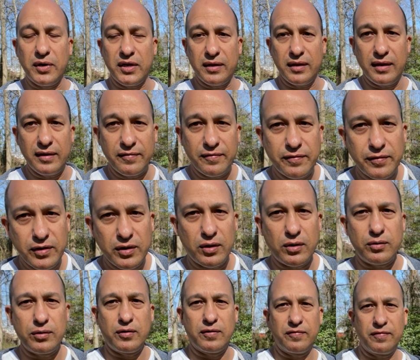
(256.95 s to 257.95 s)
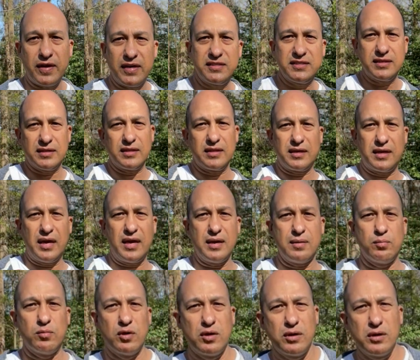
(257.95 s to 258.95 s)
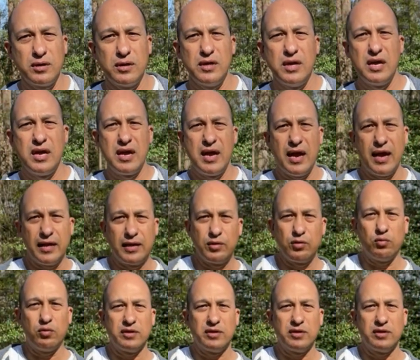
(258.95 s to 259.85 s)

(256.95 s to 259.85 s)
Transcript: But if you're facing the camera and you